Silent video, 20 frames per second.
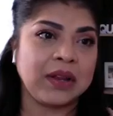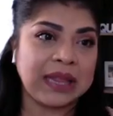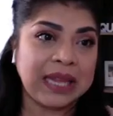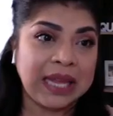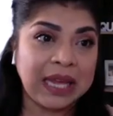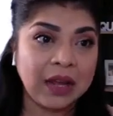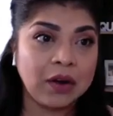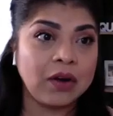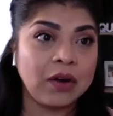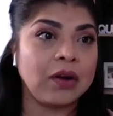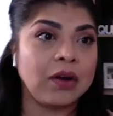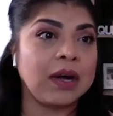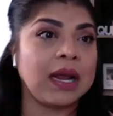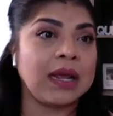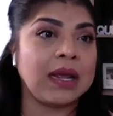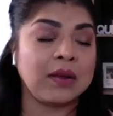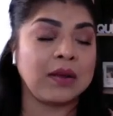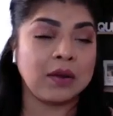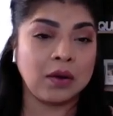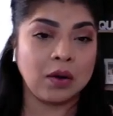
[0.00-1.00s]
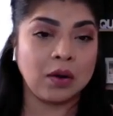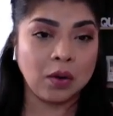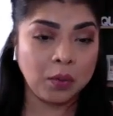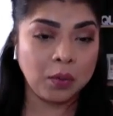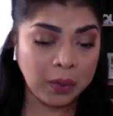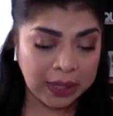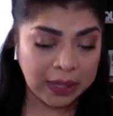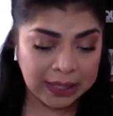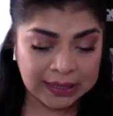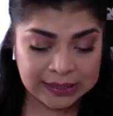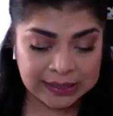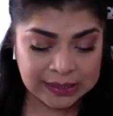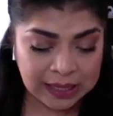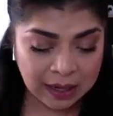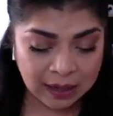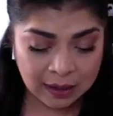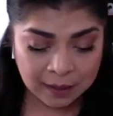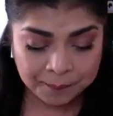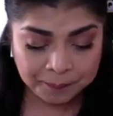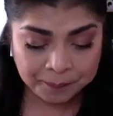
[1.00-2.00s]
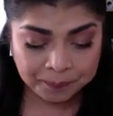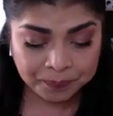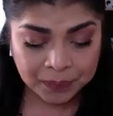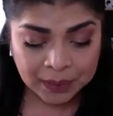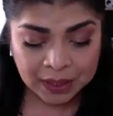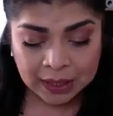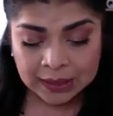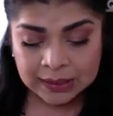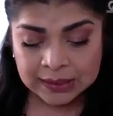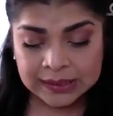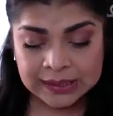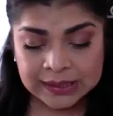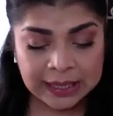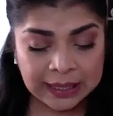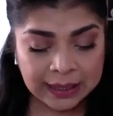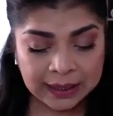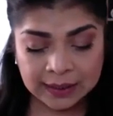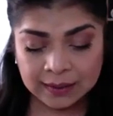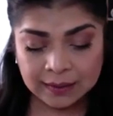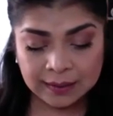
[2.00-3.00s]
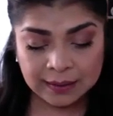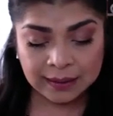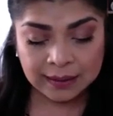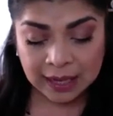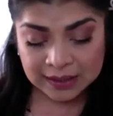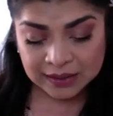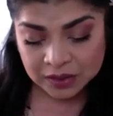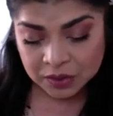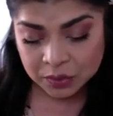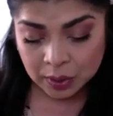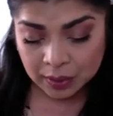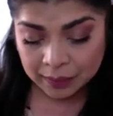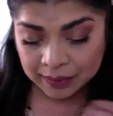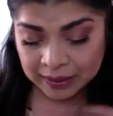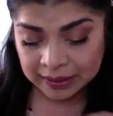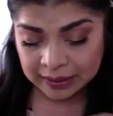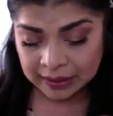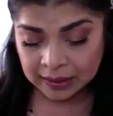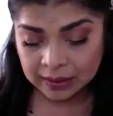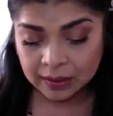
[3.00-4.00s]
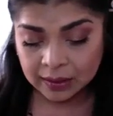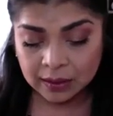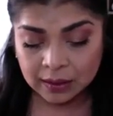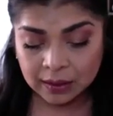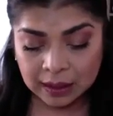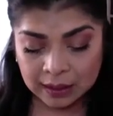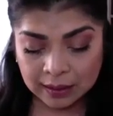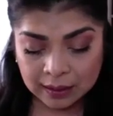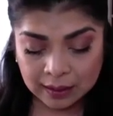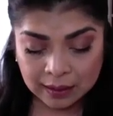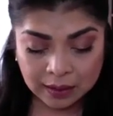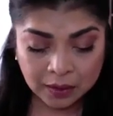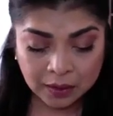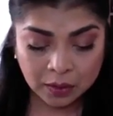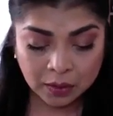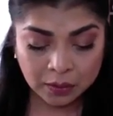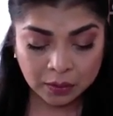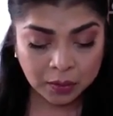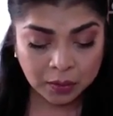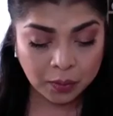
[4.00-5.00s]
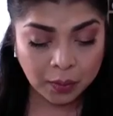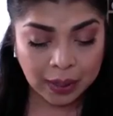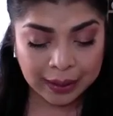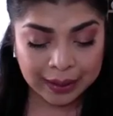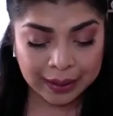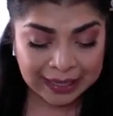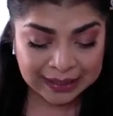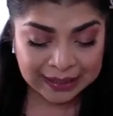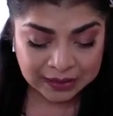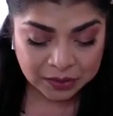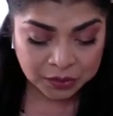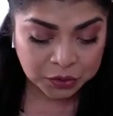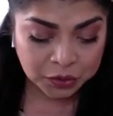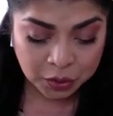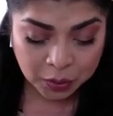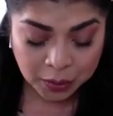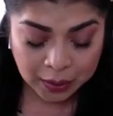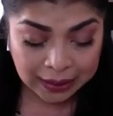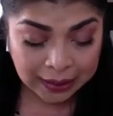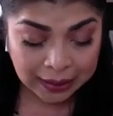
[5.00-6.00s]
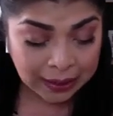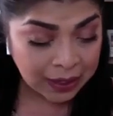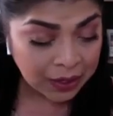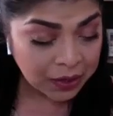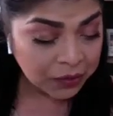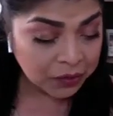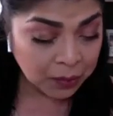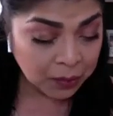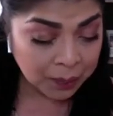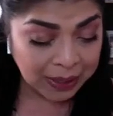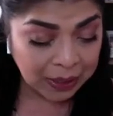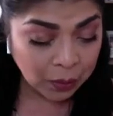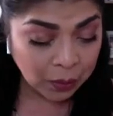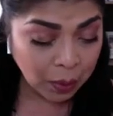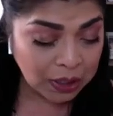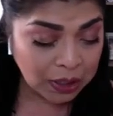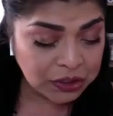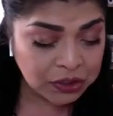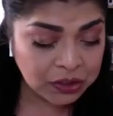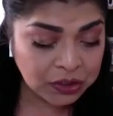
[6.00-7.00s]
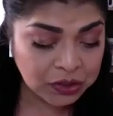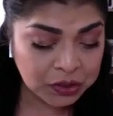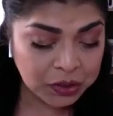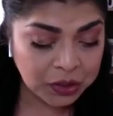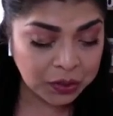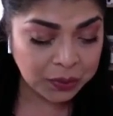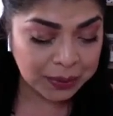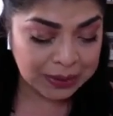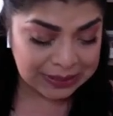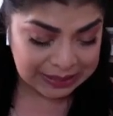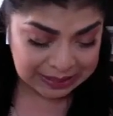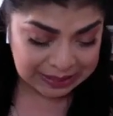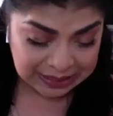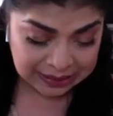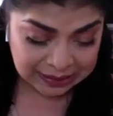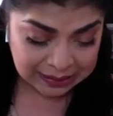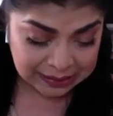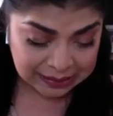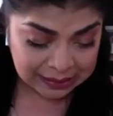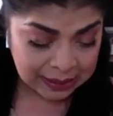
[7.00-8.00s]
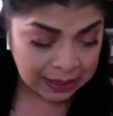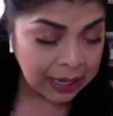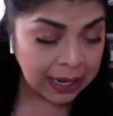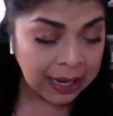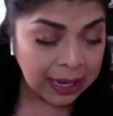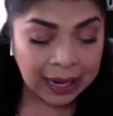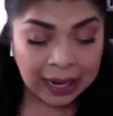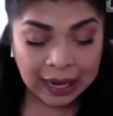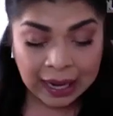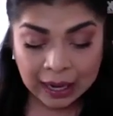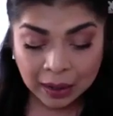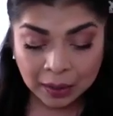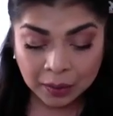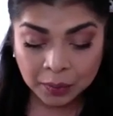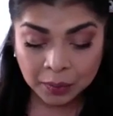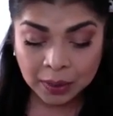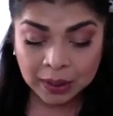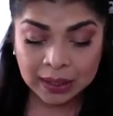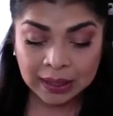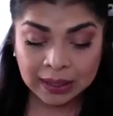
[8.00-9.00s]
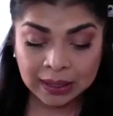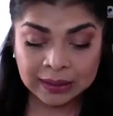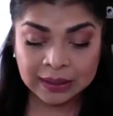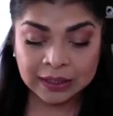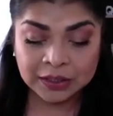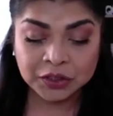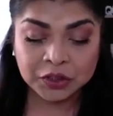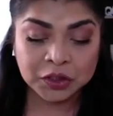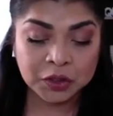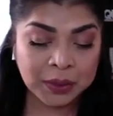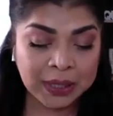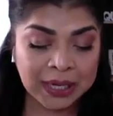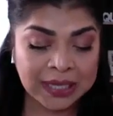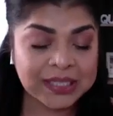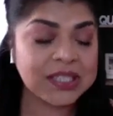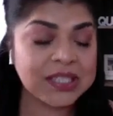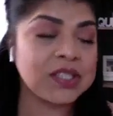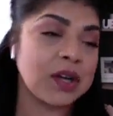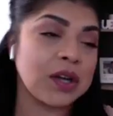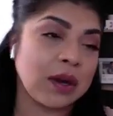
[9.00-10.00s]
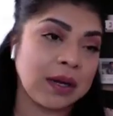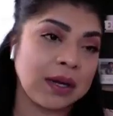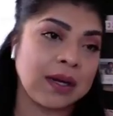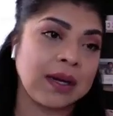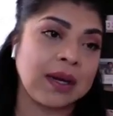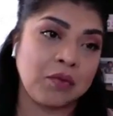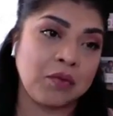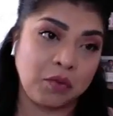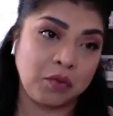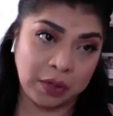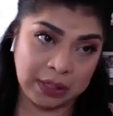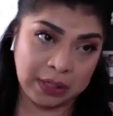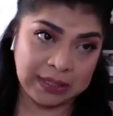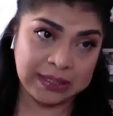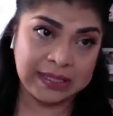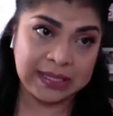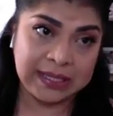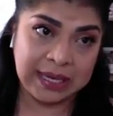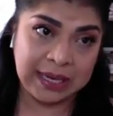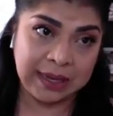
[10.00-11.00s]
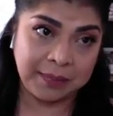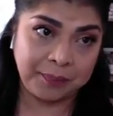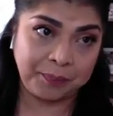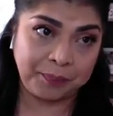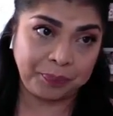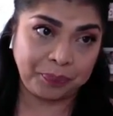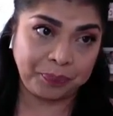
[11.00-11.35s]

you're there, and you're always saying yes to everything that you are asked to join. So my question to you is this: how did you get started in real estate?